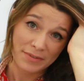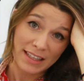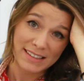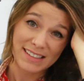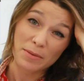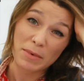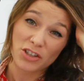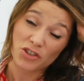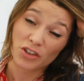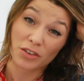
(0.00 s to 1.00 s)
That's gonna
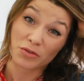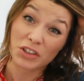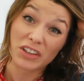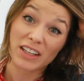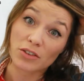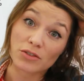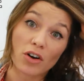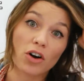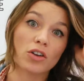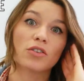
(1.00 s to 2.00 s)
make sure it really goes
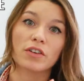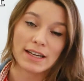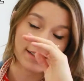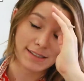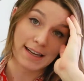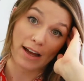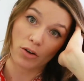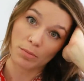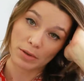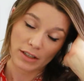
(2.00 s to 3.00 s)
all over that
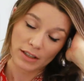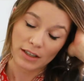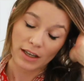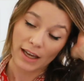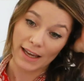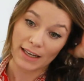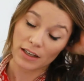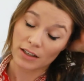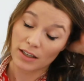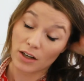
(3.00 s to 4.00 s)
scalp and
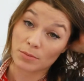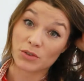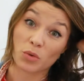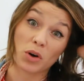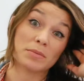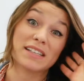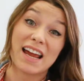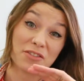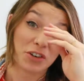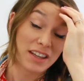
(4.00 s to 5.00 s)
absorbs
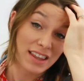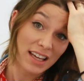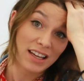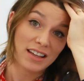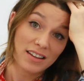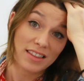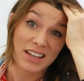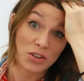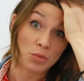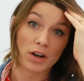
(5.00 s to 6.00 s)
everything
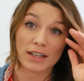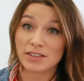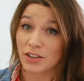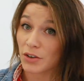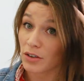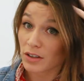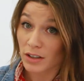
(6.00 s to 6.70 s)
that you want it to.